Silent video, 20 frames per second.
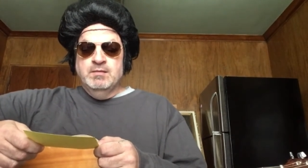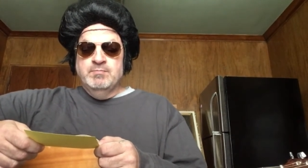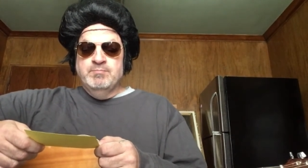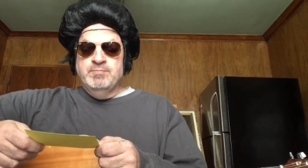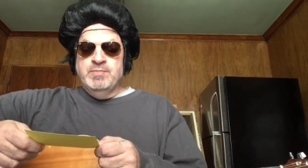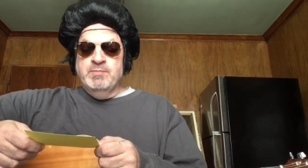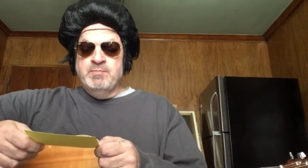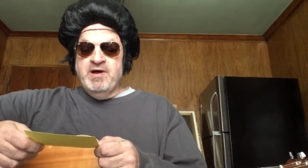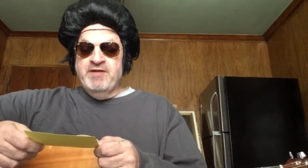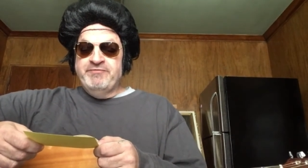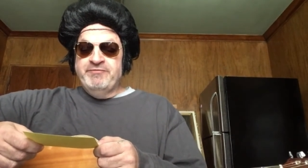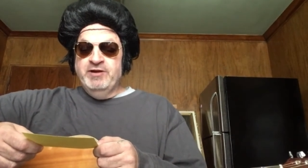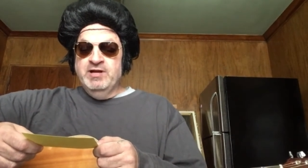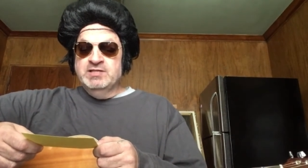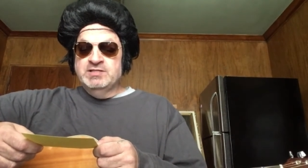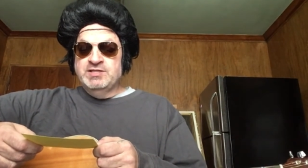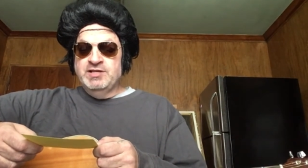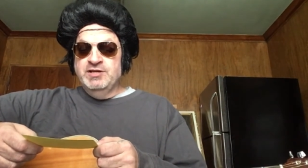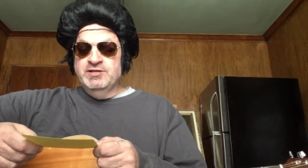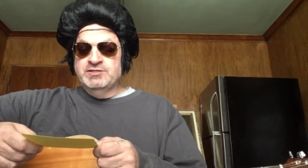But my
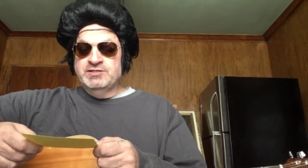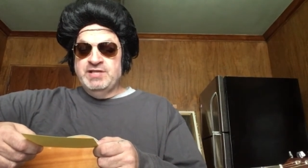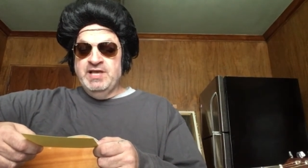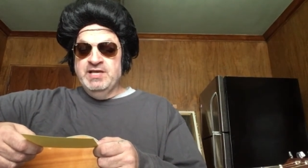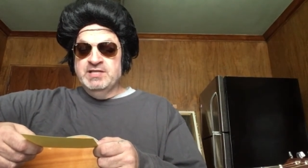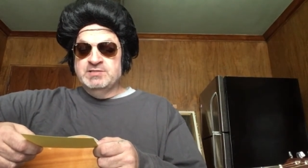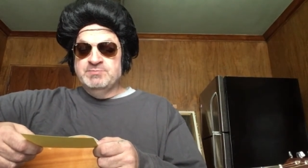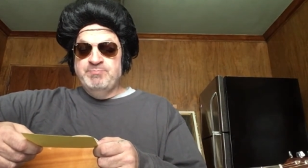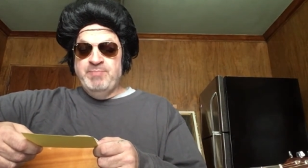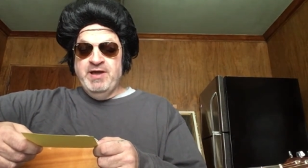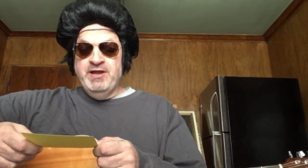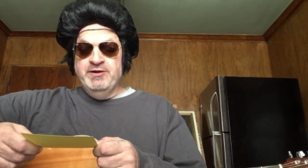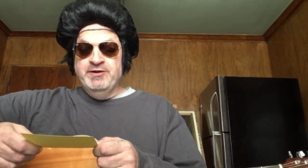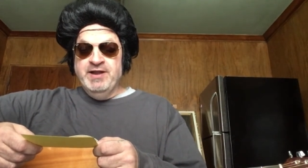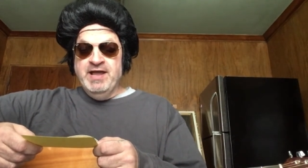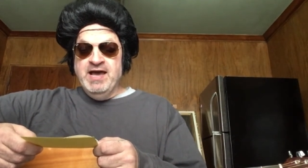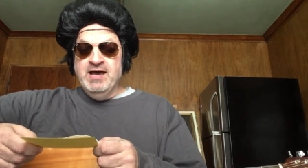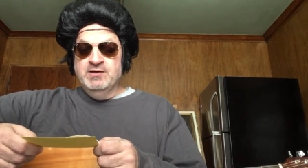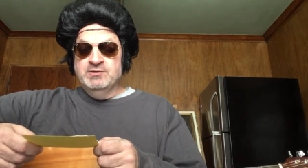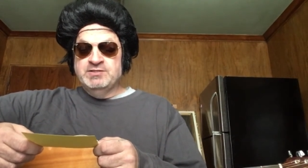friends here say it's better
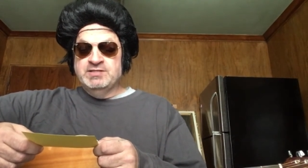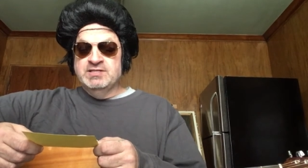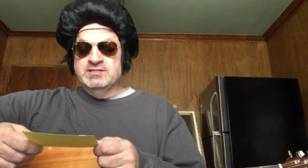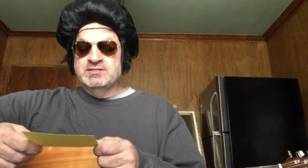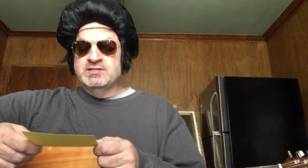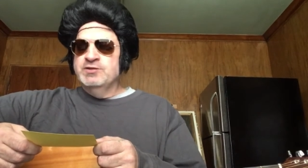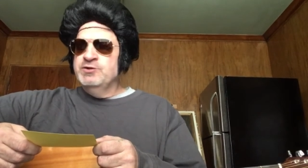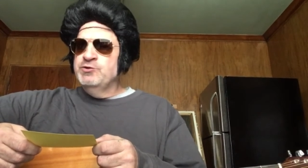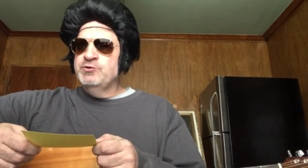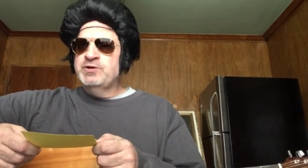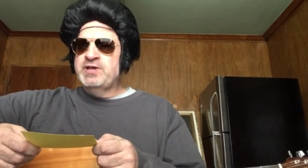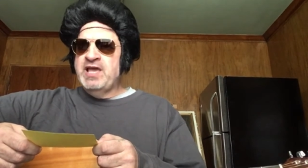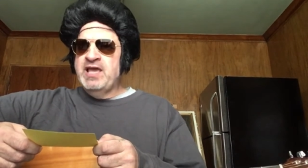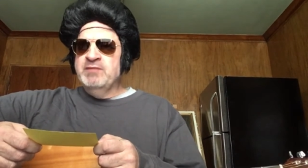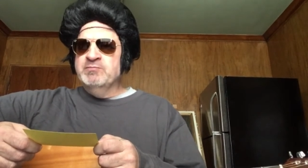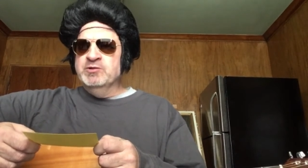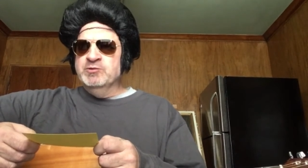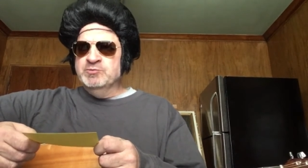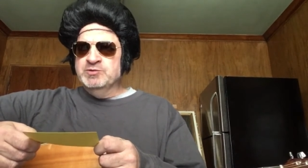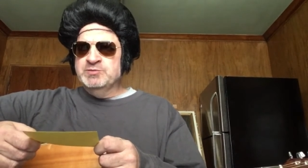now since the new
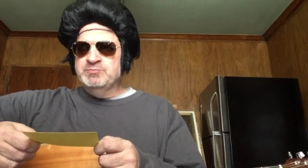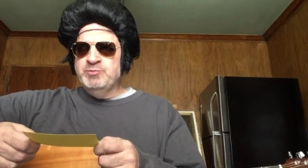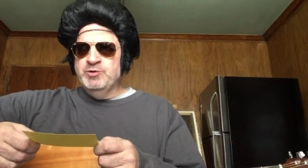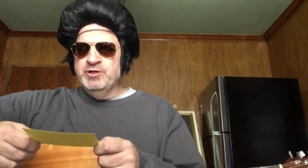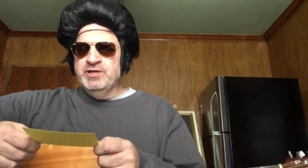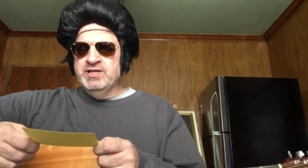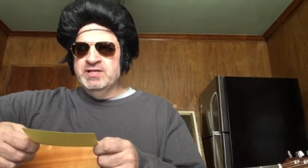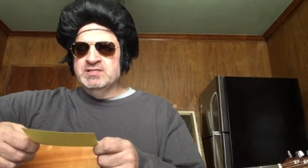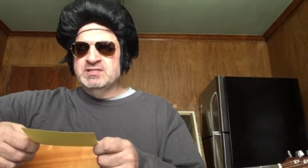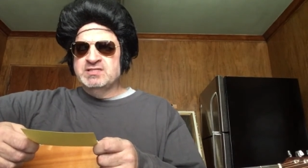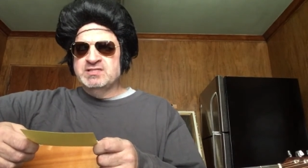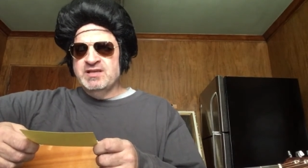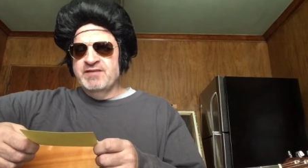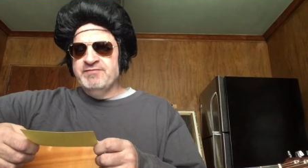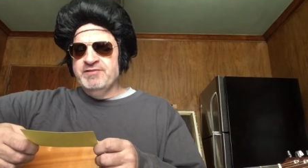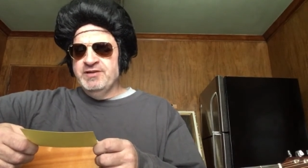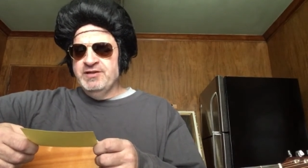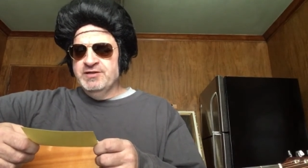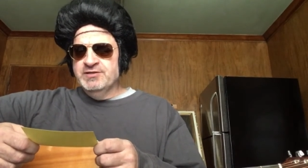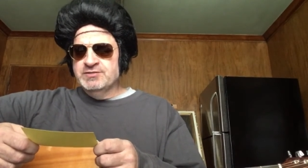cable was put in
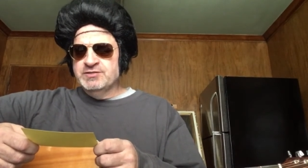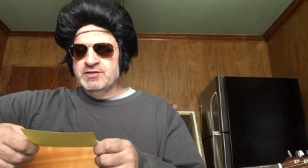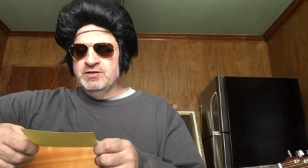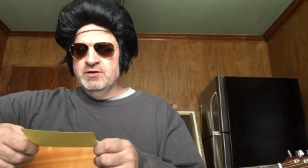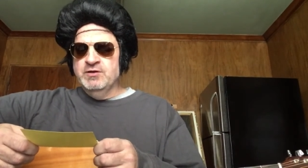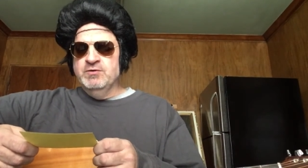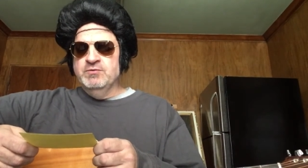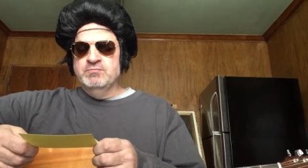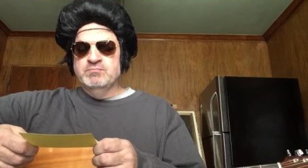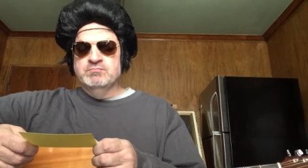seven years ago.